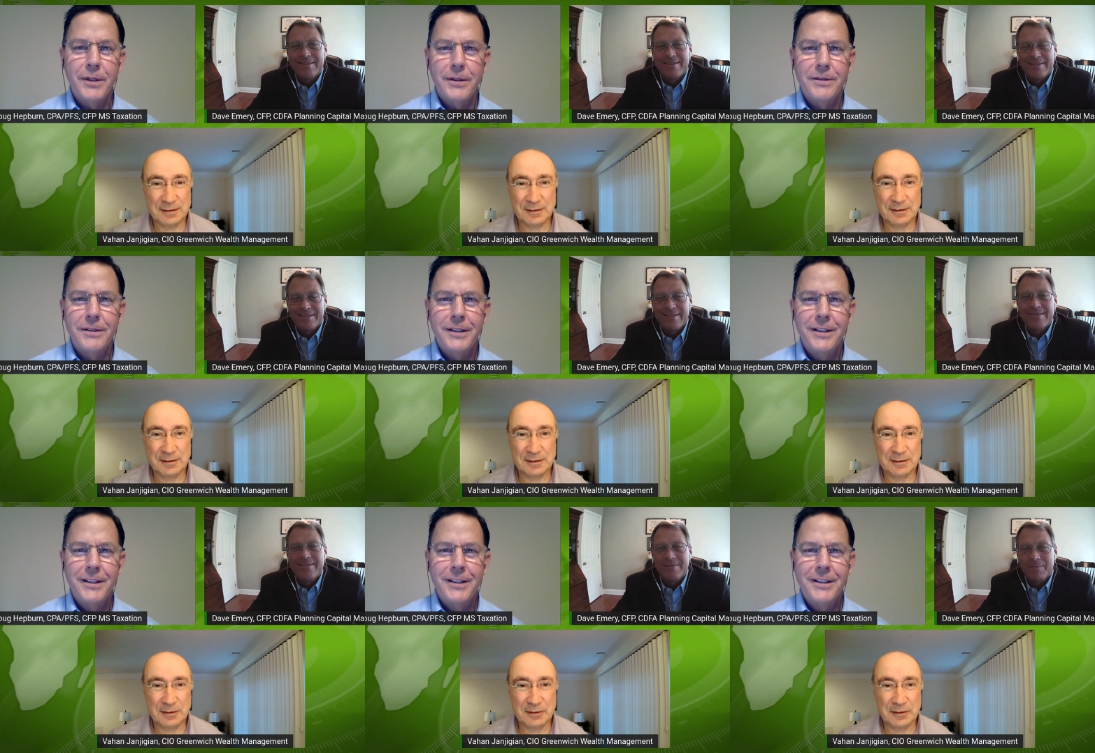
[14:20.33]
Speaker 1: bill,
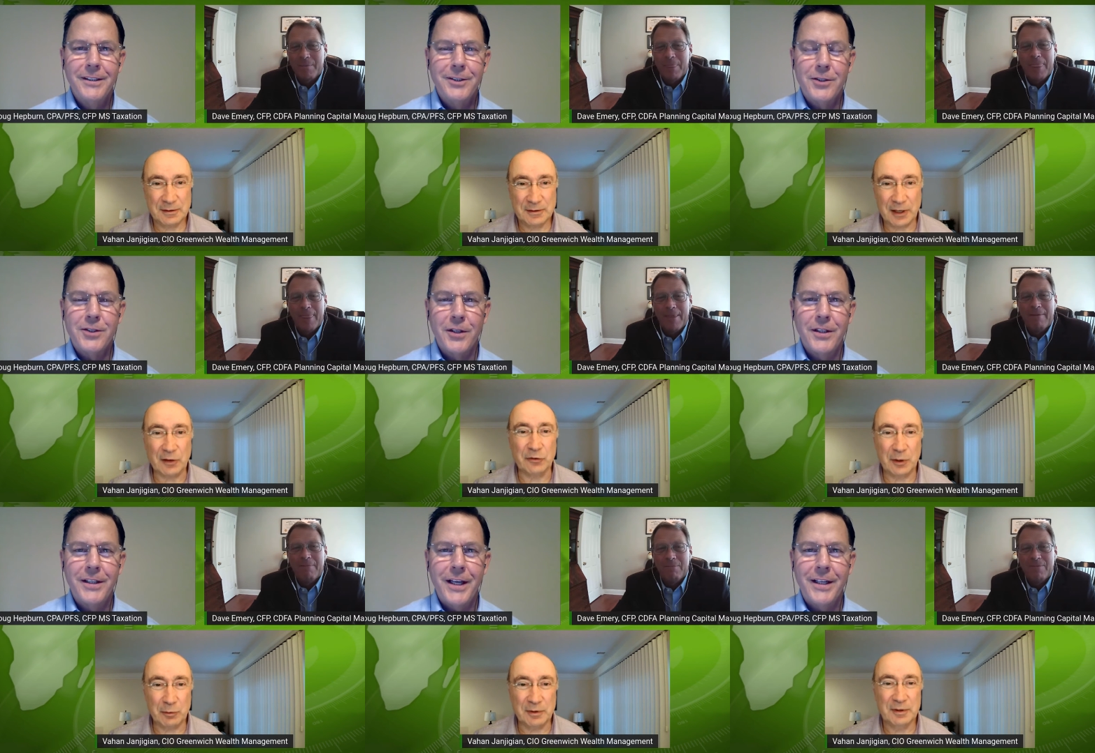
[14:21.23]
yes. just
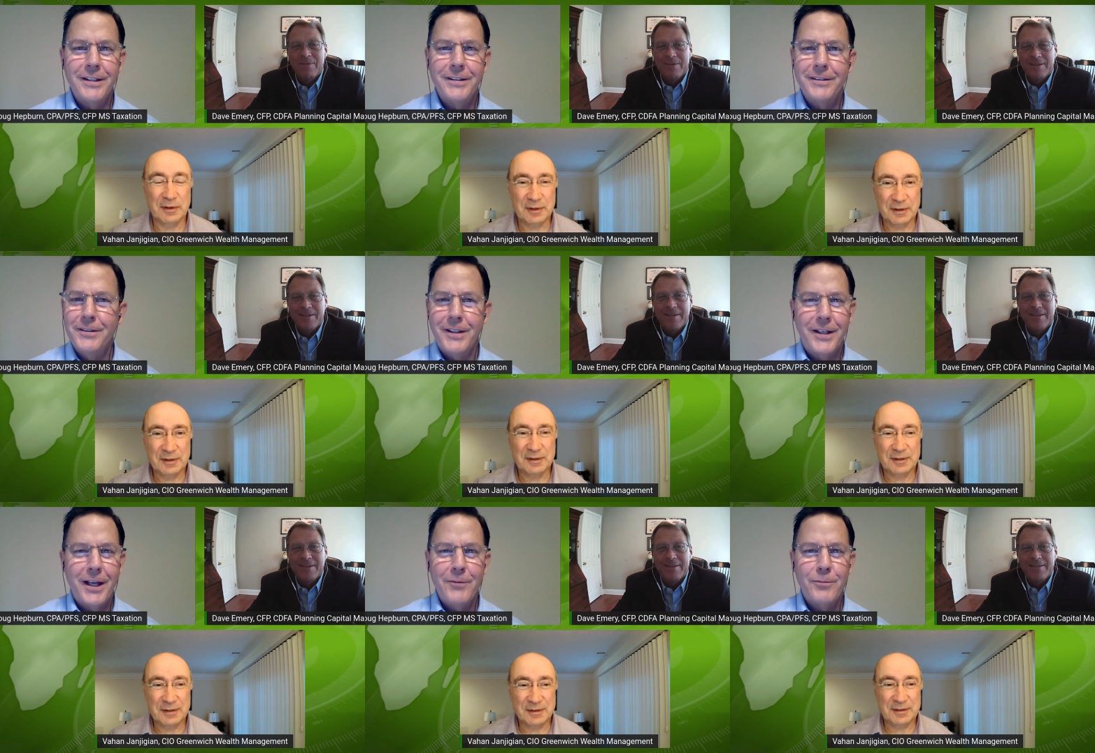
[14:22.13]
so that they can
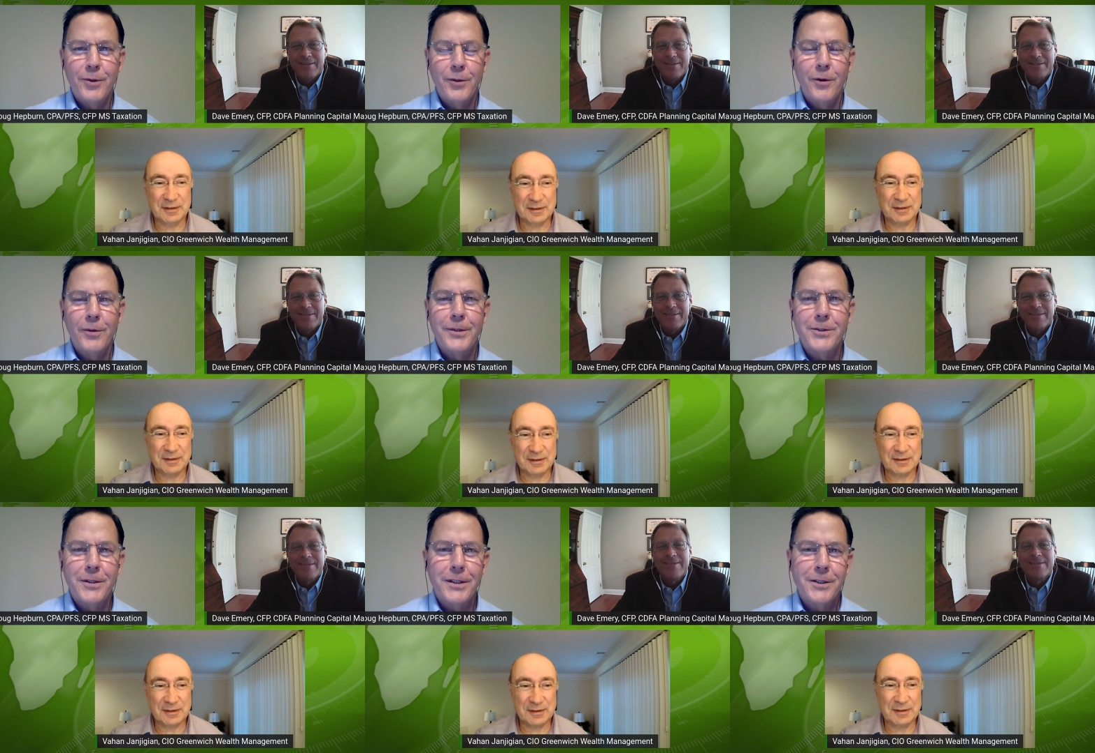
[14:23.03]
can put
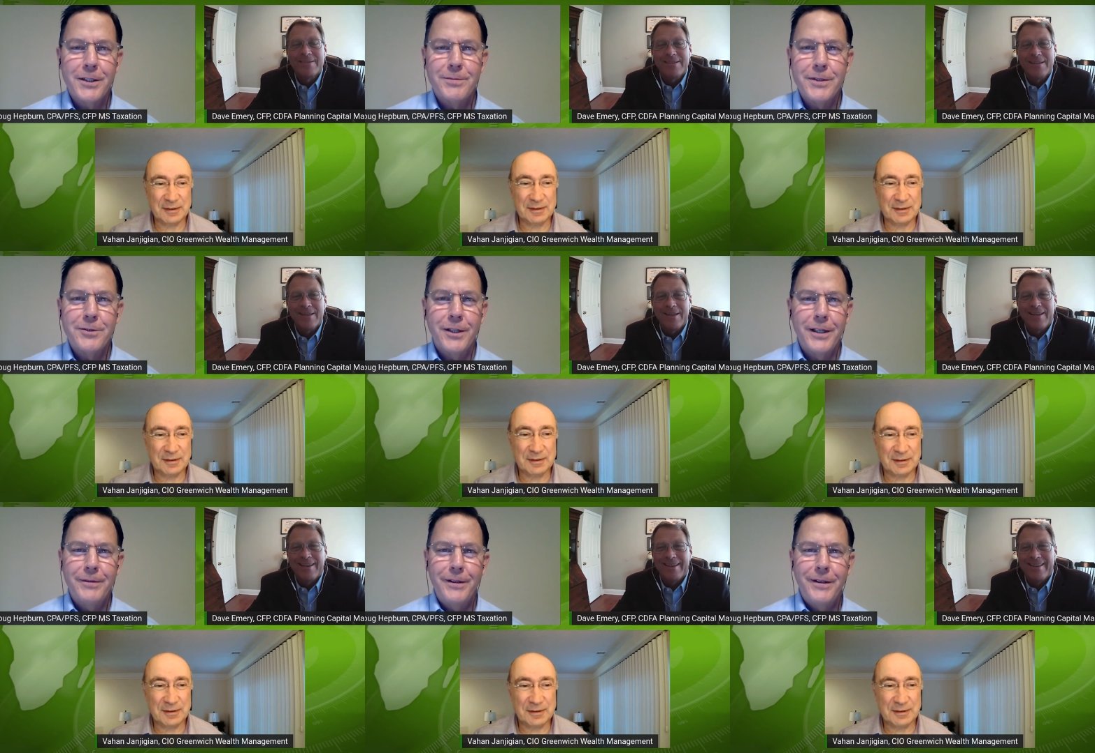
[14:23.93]
ornaments on the Christmas
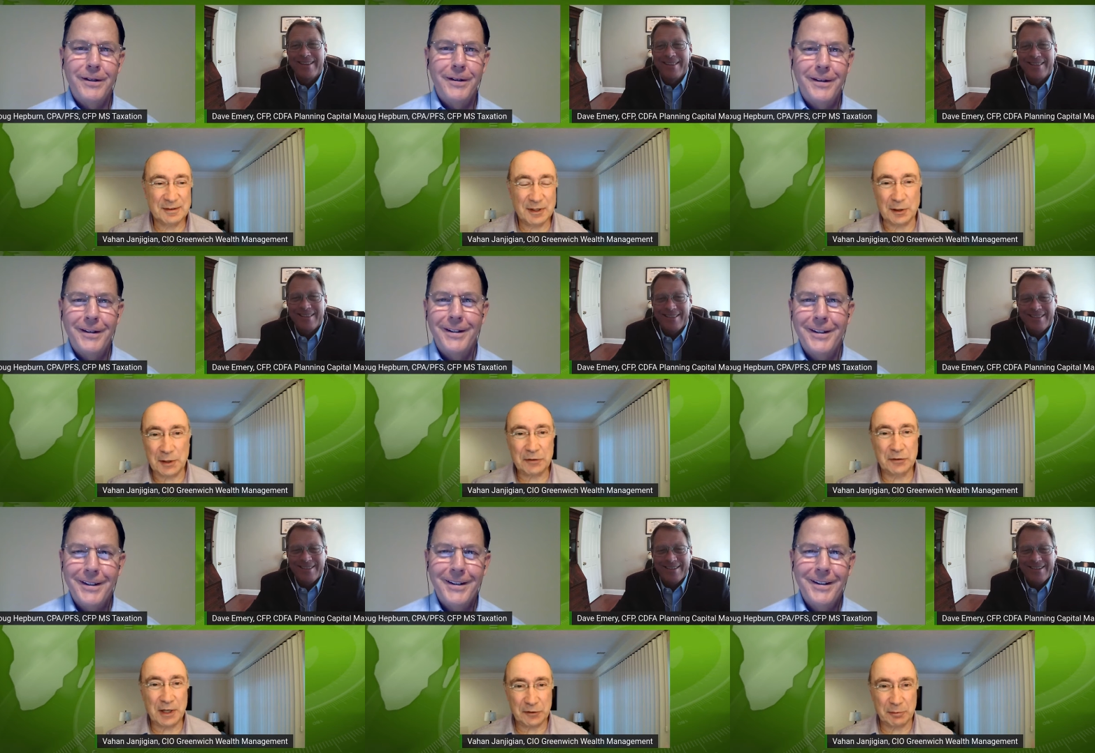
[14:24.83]
tree
Speaker 2: yeah,
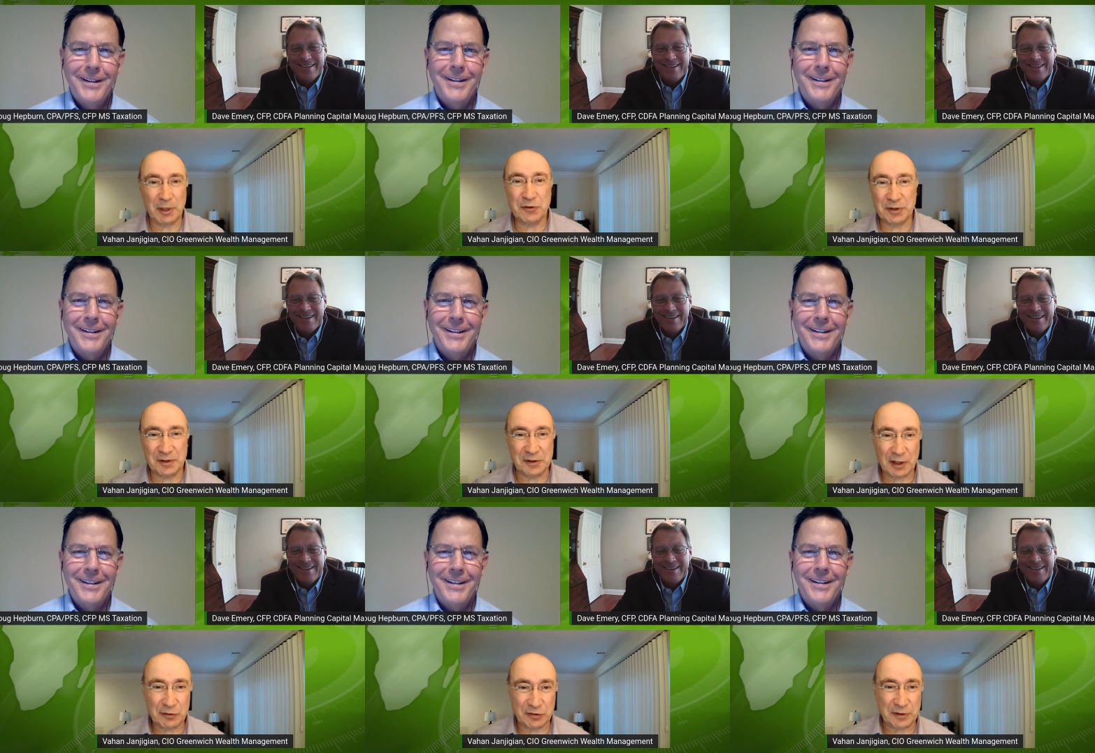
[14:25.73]
not not to mention the
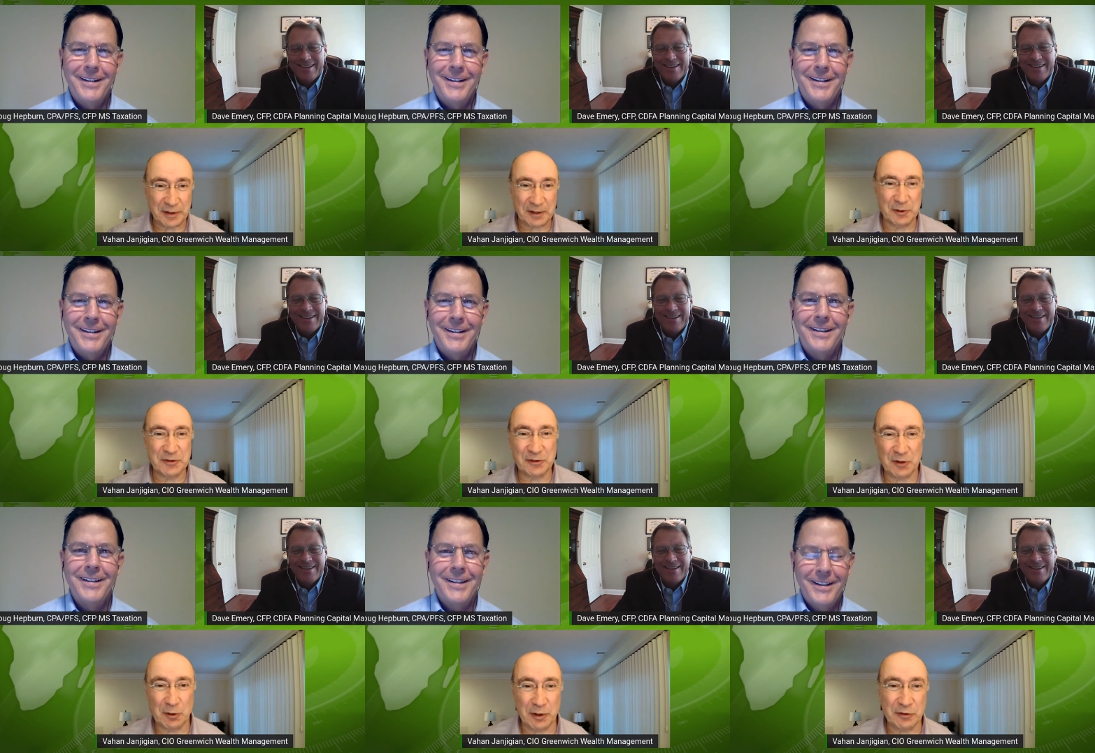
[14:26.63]
debt ceiling, which is
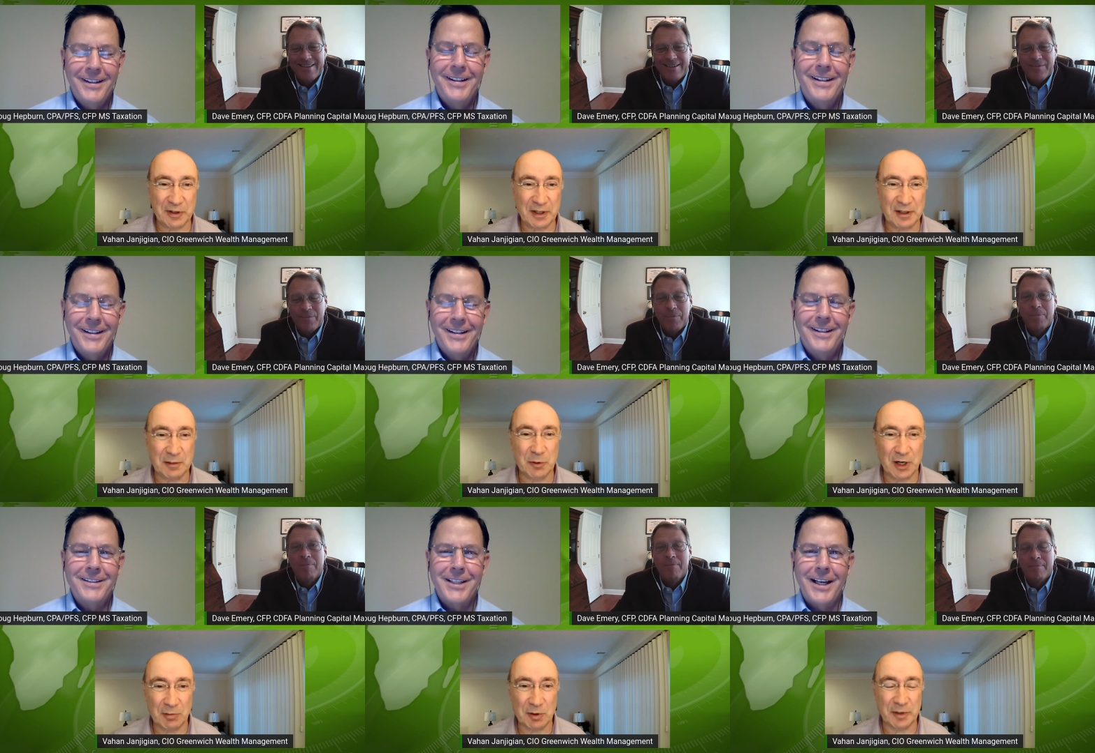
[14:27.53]
always a, a
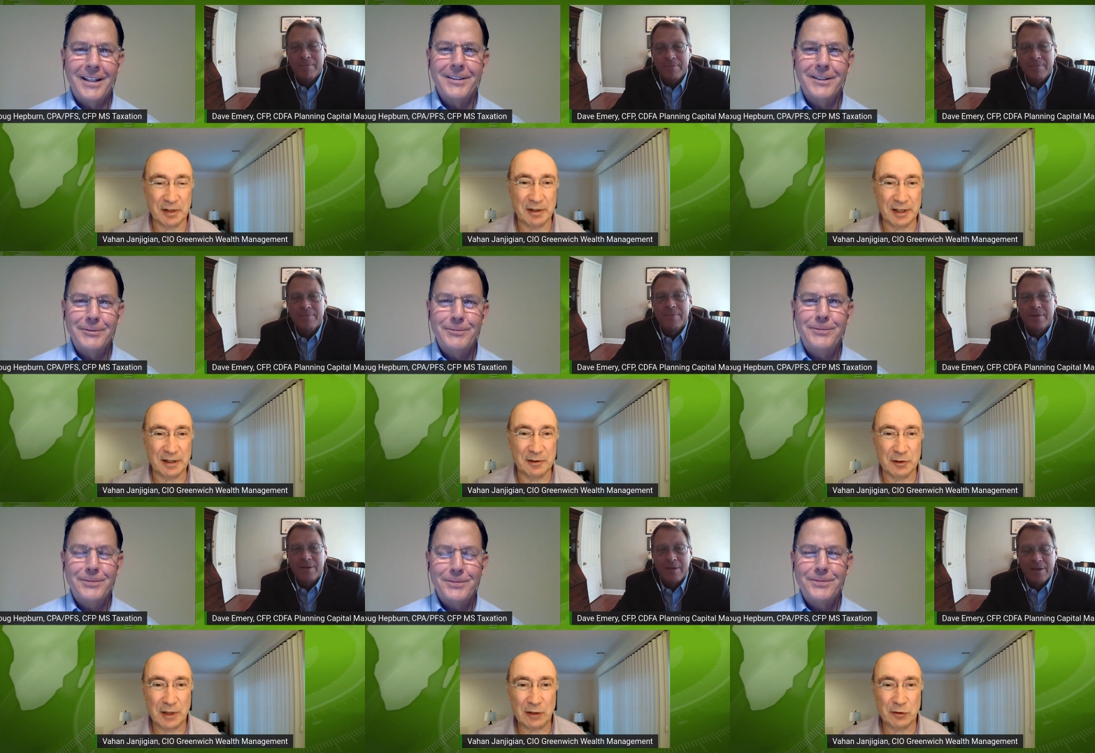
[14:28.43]
problem. Mm-hmm. Exactly.
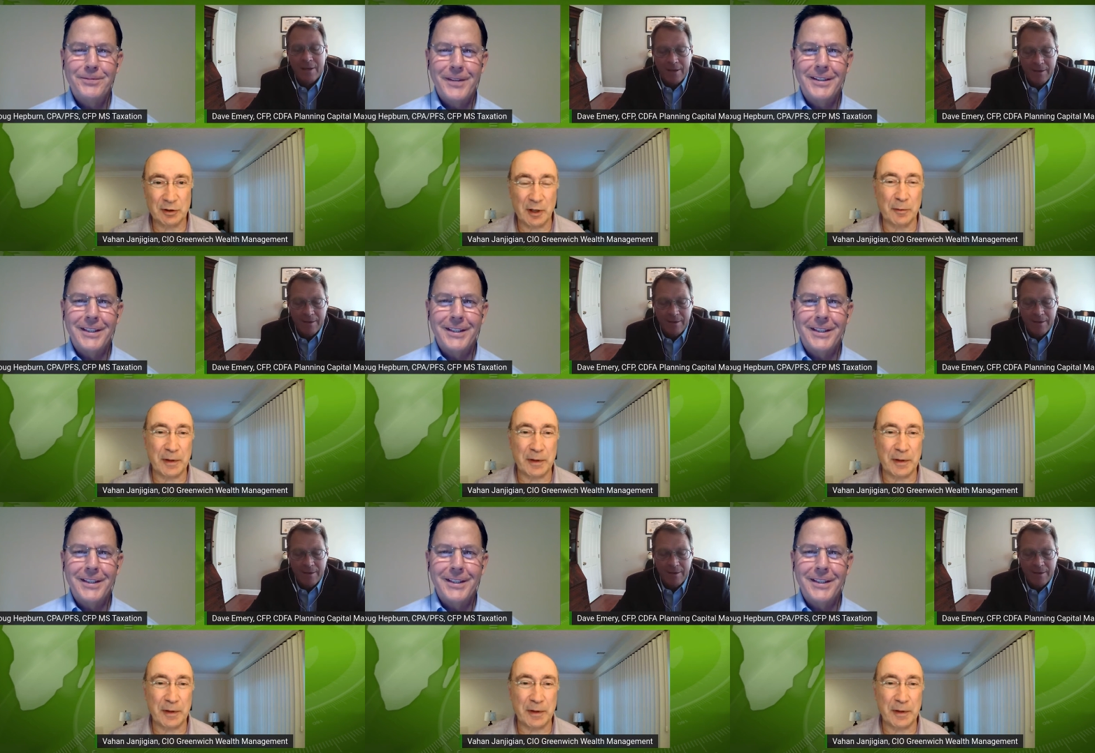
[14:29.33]
That's yeah, another